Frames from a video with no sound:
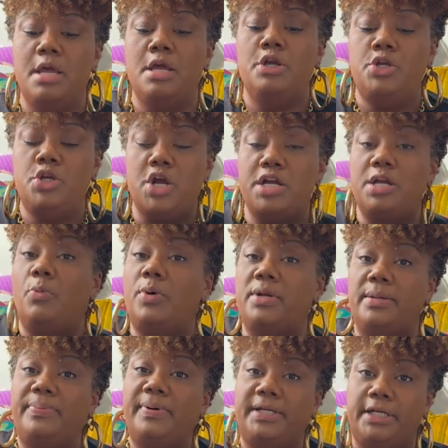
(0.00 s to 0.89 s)
you're going to want
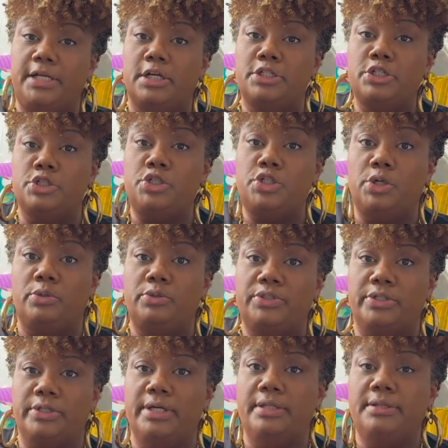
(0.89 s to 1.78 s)
to put it on your
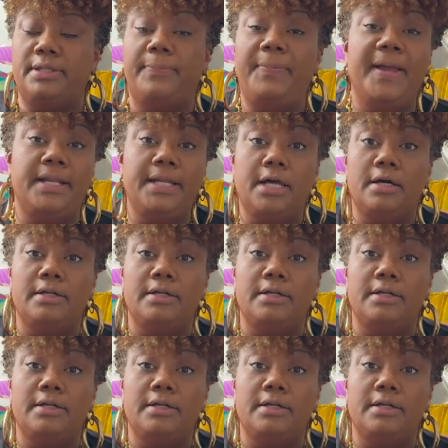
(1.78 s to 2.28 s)
shoulder, depending